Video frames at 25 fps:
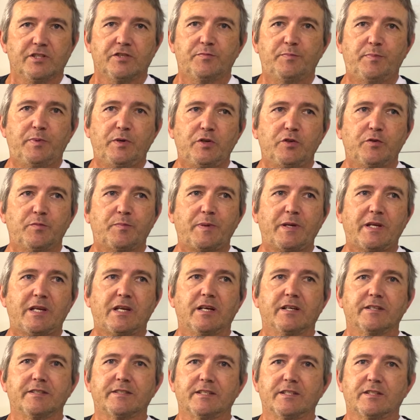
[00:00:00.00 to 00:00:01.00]
boot
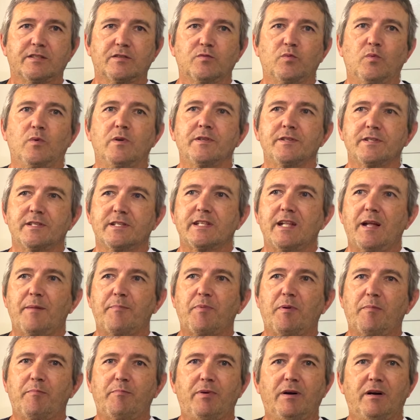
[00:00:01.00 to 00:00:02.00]
because it's one step
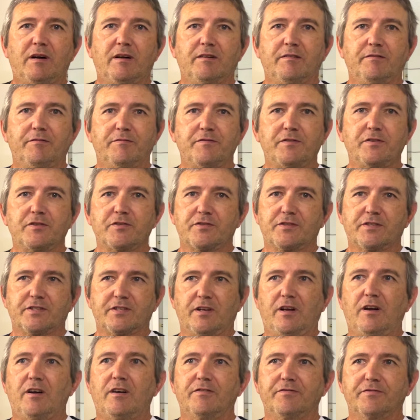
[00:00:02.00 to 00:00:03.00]
above your
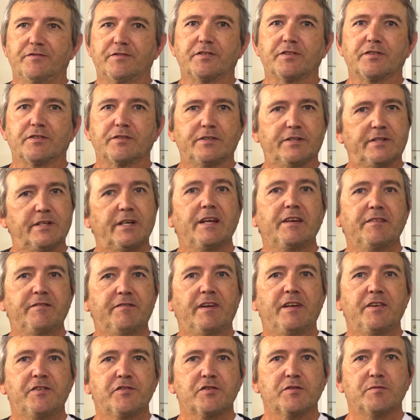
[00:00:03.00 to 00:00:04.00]
softer
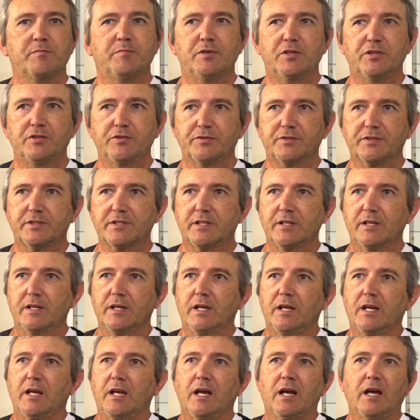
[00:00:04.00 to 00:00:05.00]
adventure boots,
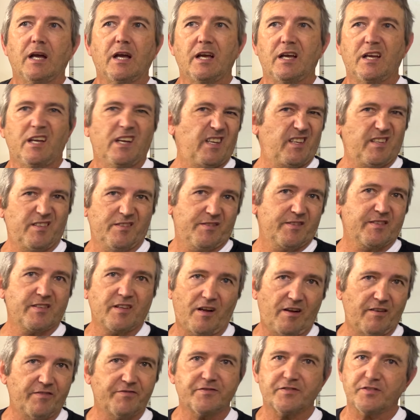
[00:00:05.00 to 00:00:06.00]

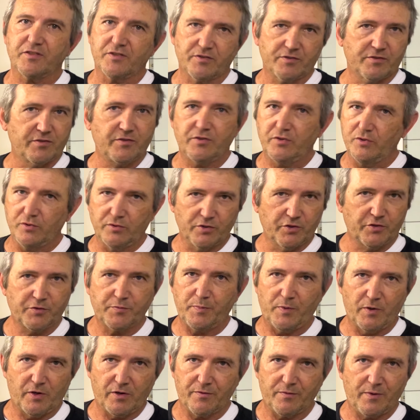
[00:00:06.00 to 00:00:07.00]
softer dual
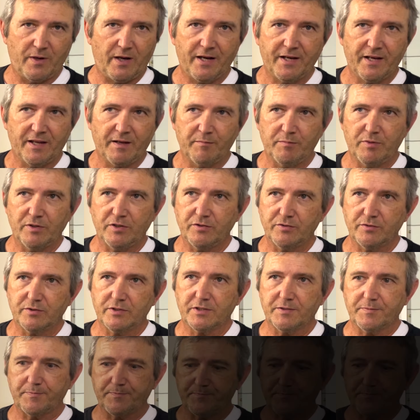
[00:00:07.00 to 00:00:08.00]
sport riding boots.